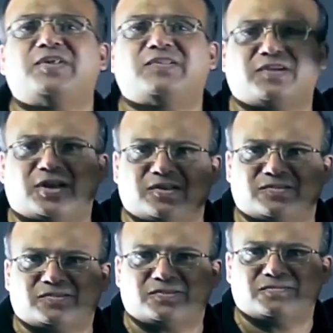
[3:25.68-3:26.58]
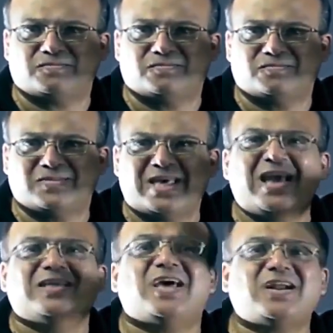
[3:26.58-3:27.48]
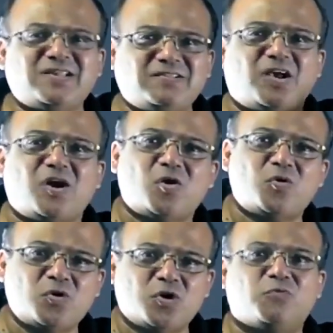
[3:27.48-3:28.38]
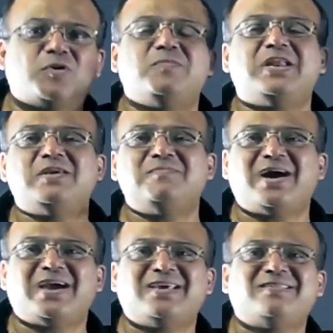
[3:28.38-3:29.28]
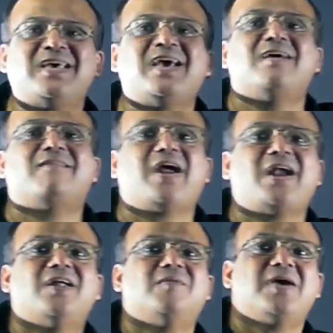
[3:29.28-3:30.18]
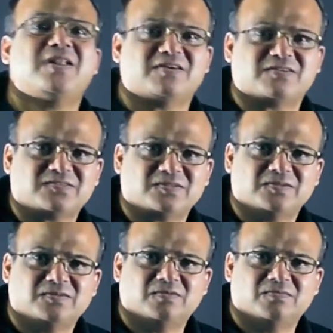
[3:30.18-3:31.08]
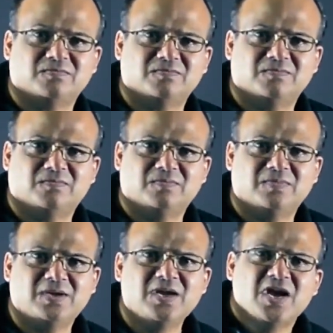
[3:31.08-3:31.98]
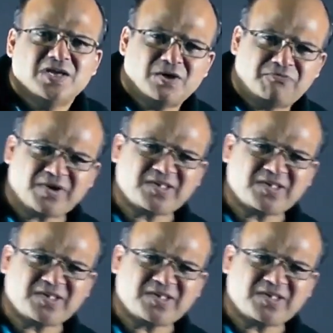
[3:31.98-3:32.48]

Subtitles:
of these readings. That is how we minimize random errors. The